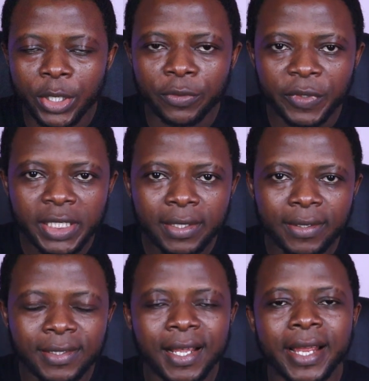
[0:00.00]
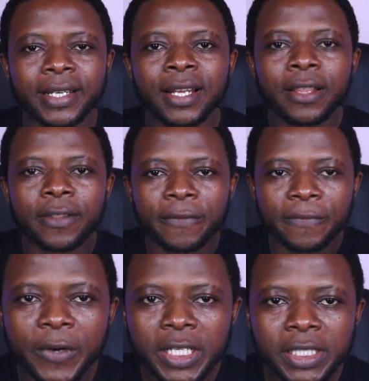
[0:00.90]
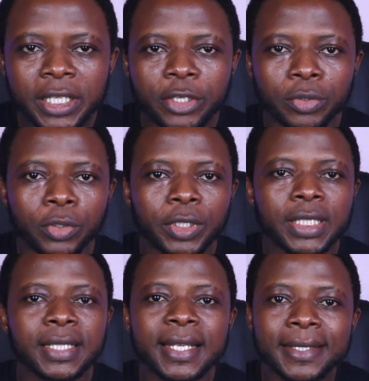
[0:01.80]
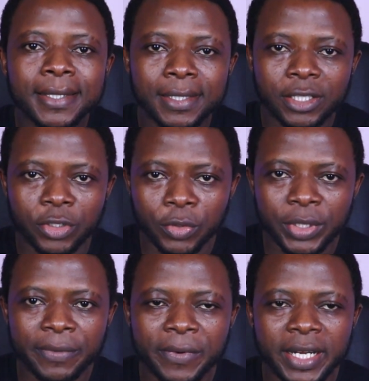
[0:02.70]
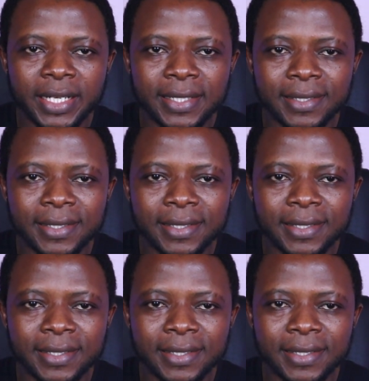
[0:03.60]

When you visit the site, the first thing you'll notice is its user-friendly